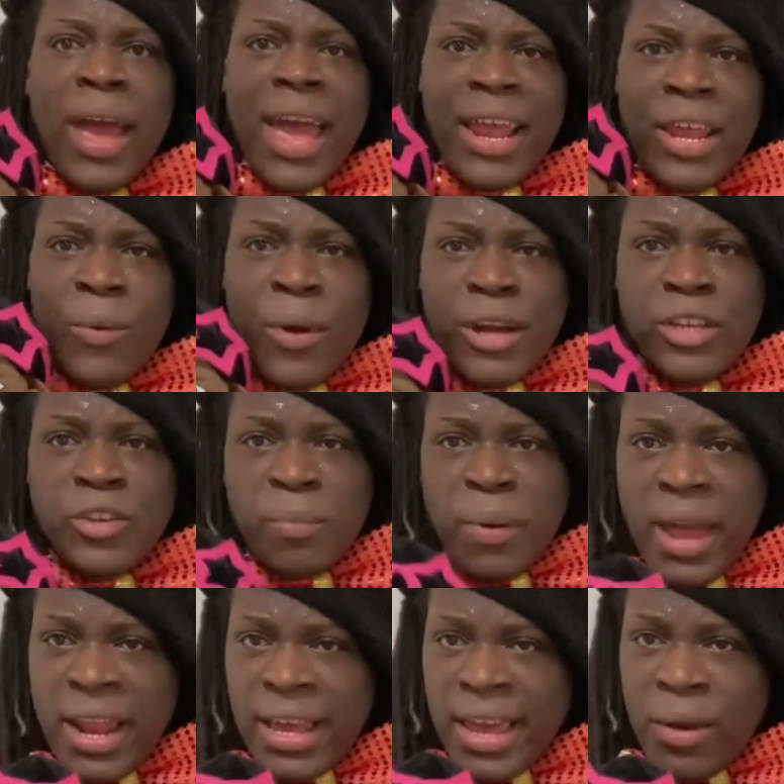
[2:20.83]
anywhere in
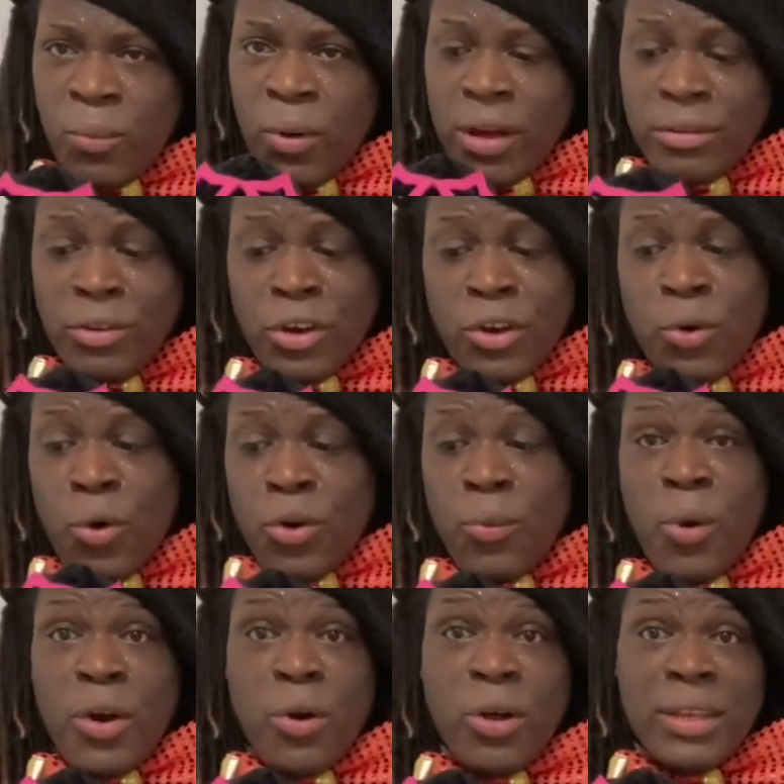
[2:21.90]
Japan and get one. You can order
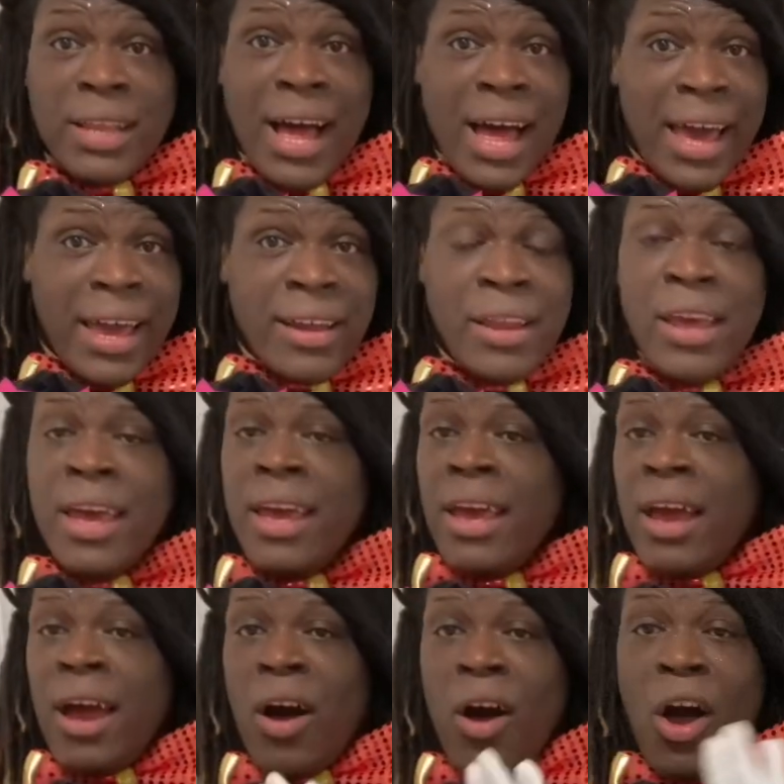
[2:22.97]
one online,
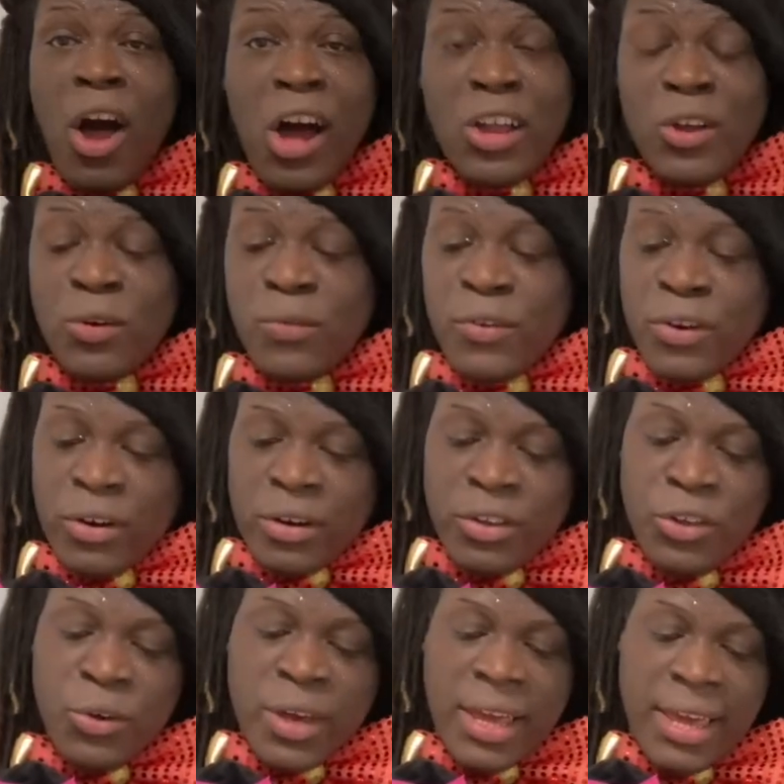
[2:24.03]
all over.
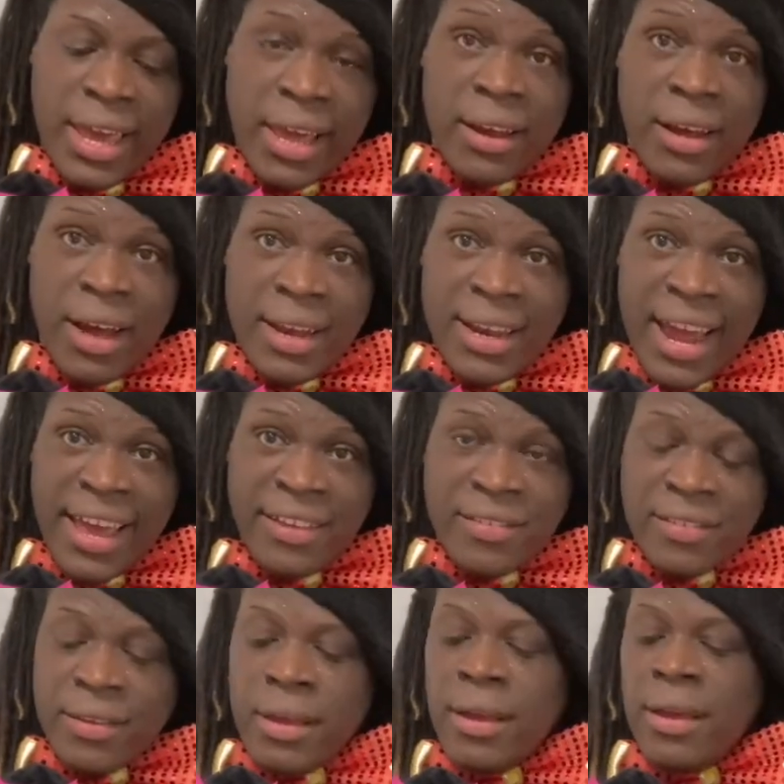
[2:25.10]
You can get a
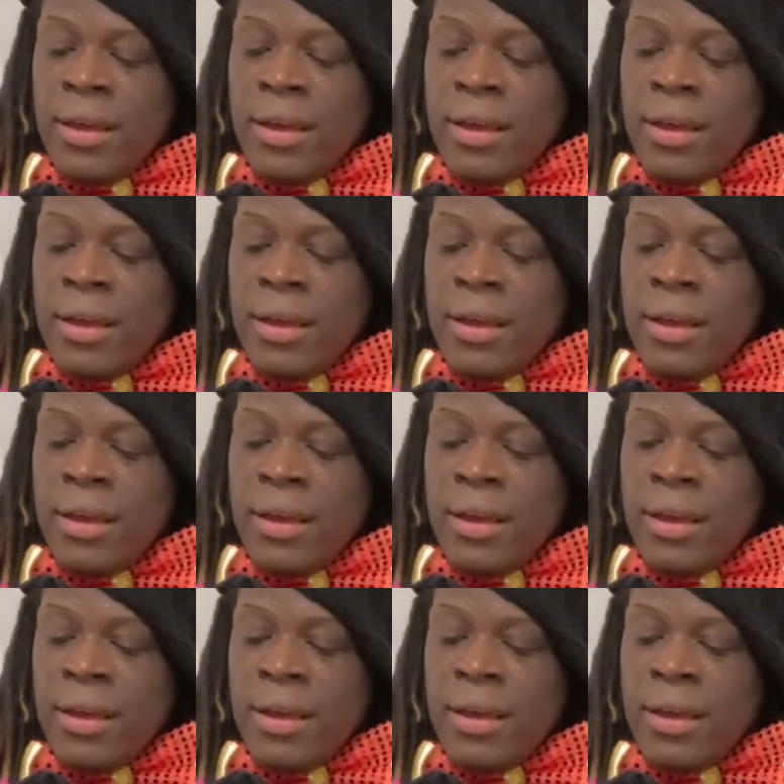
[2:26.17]
nice